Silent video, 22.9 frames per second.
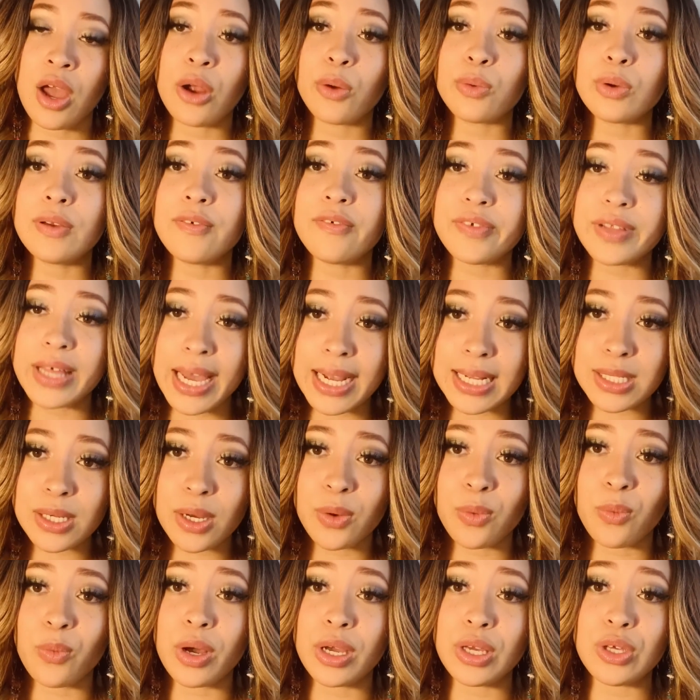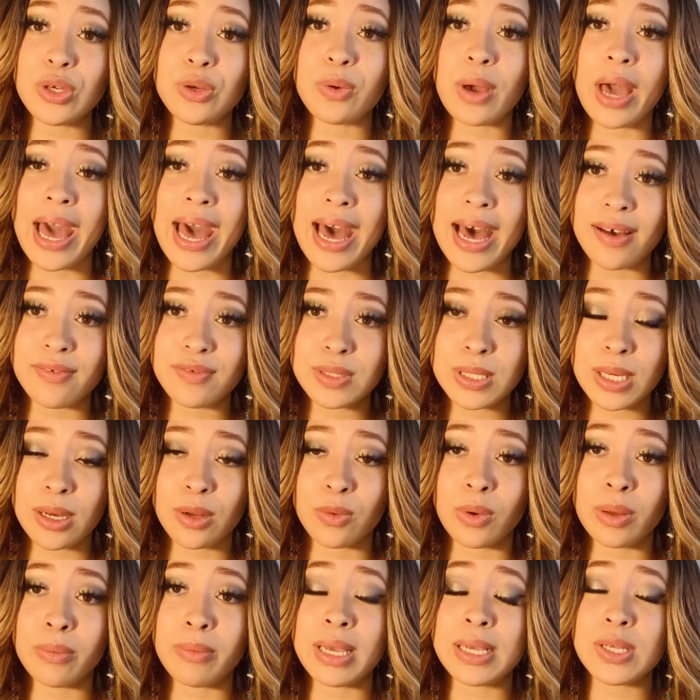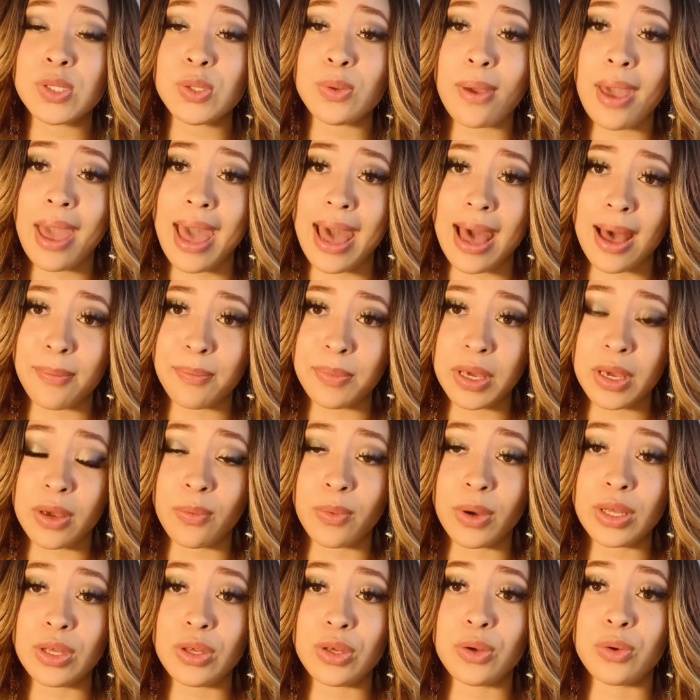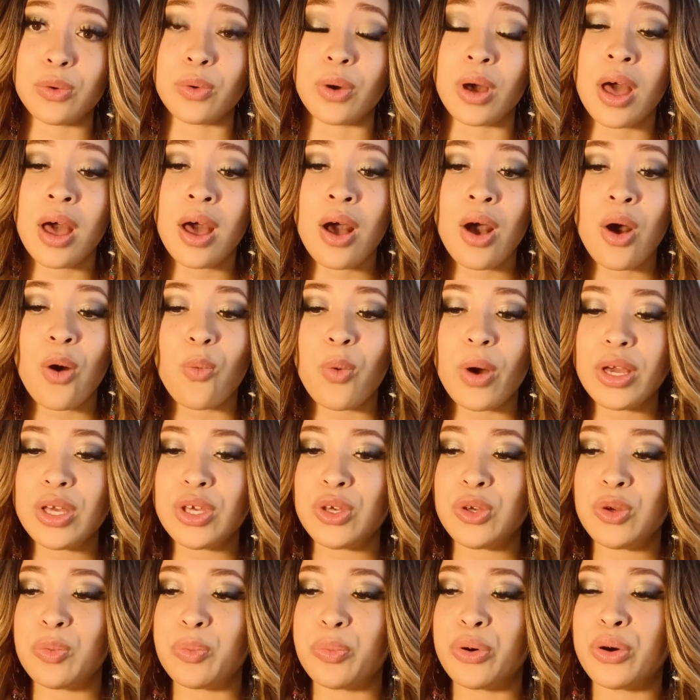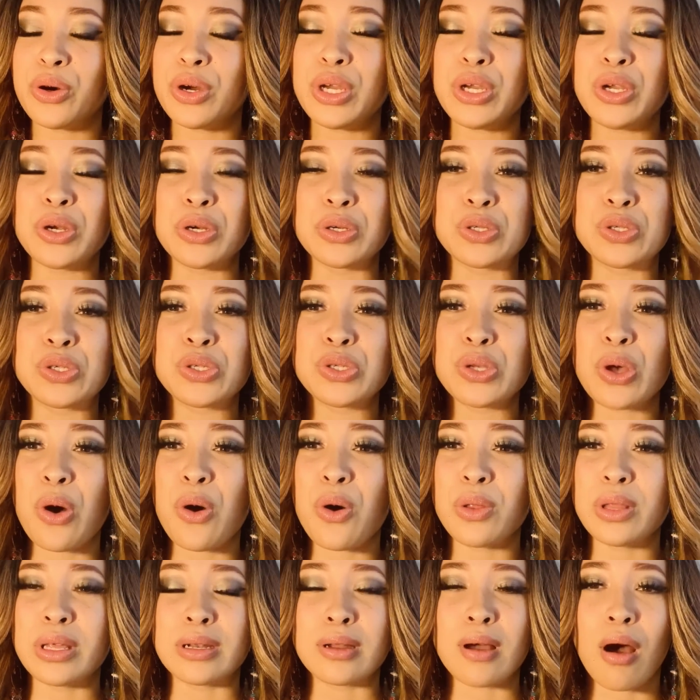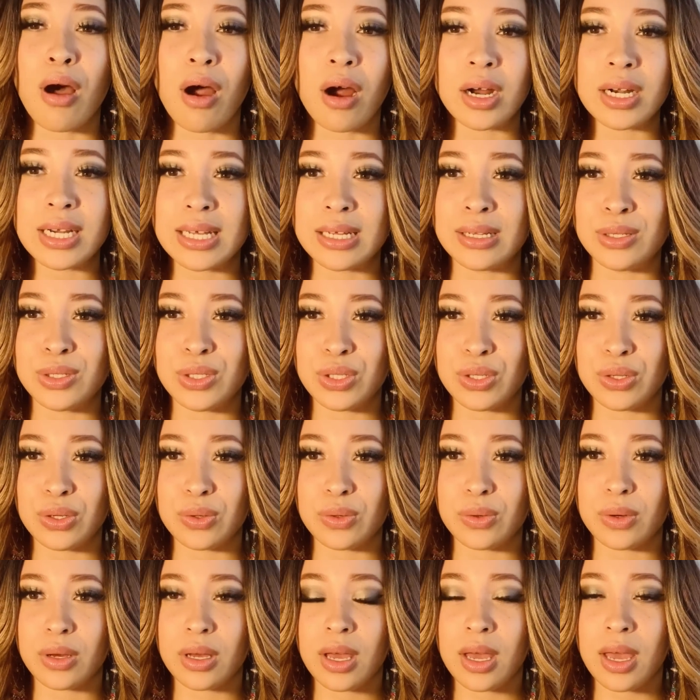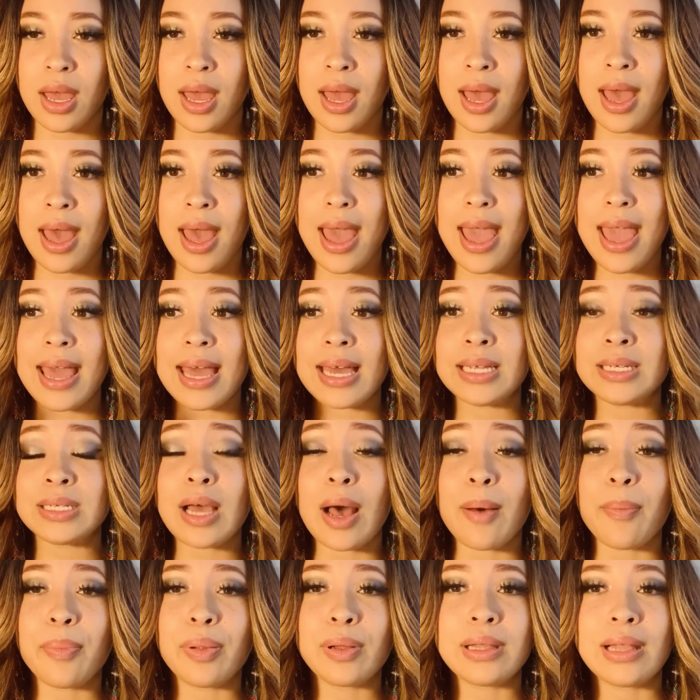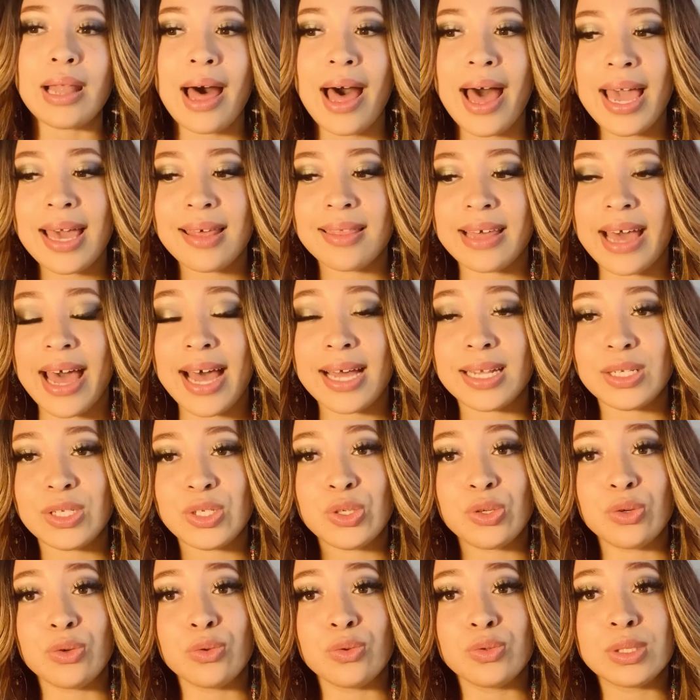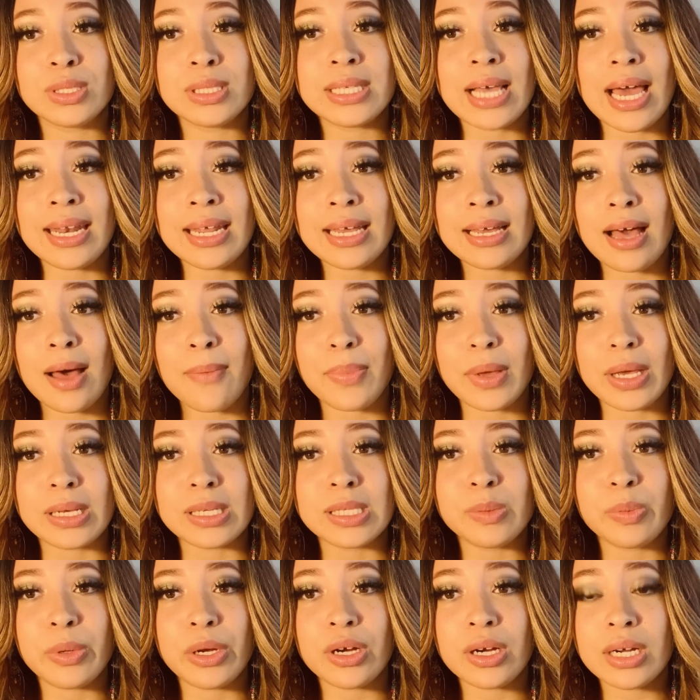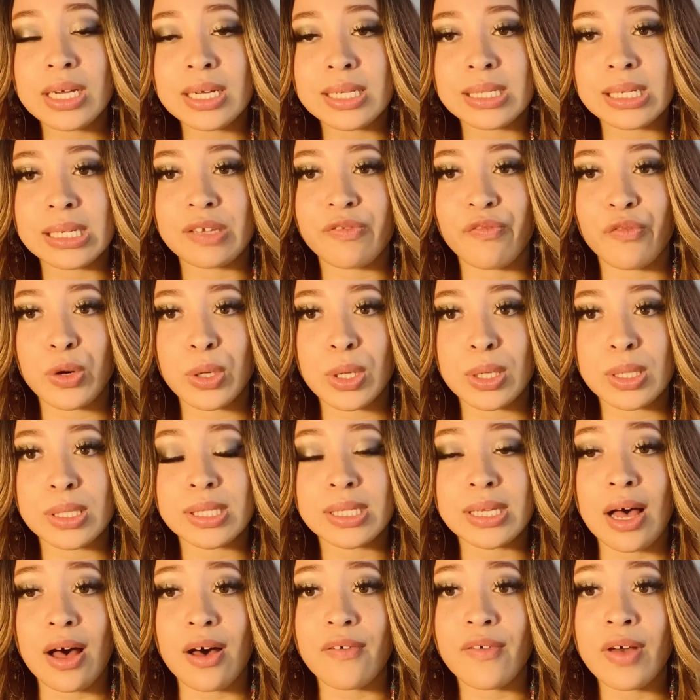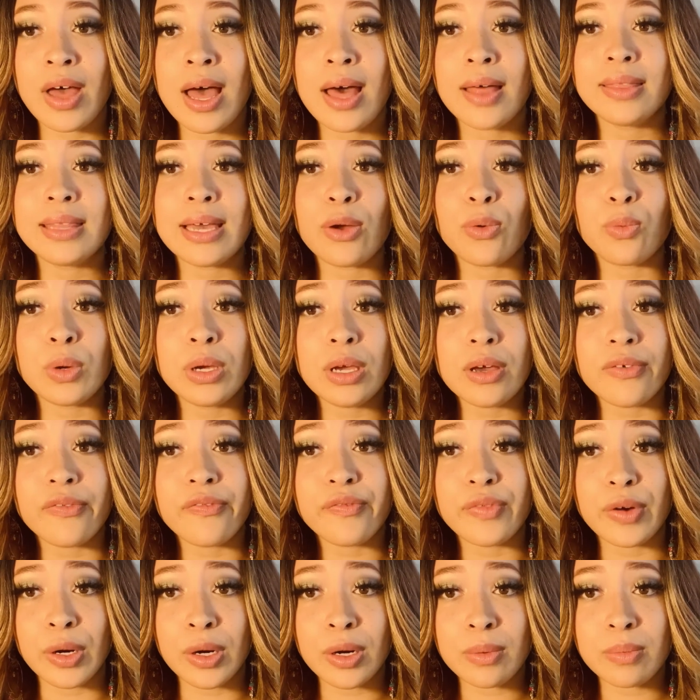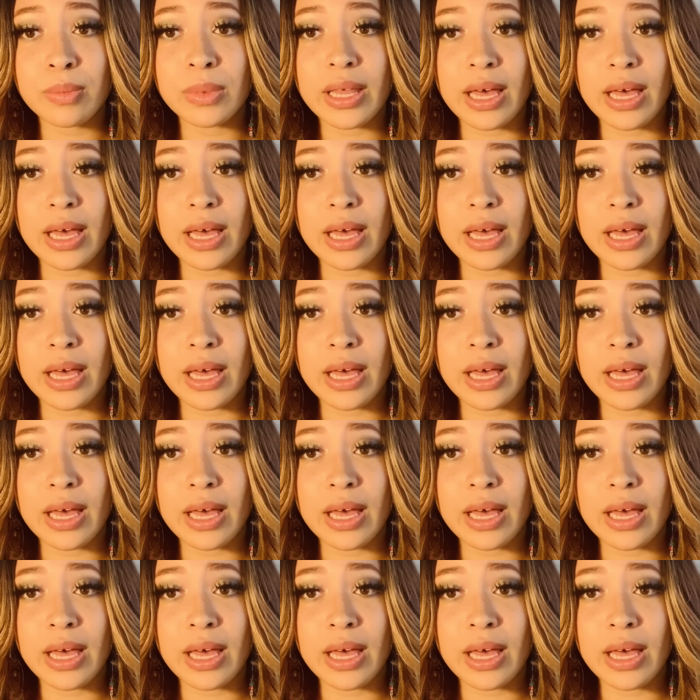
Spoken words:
Reflect on what you have done, what makes you happy, what you put your soul and heart into, and apply that to setting up experiences for yourself that reaffirm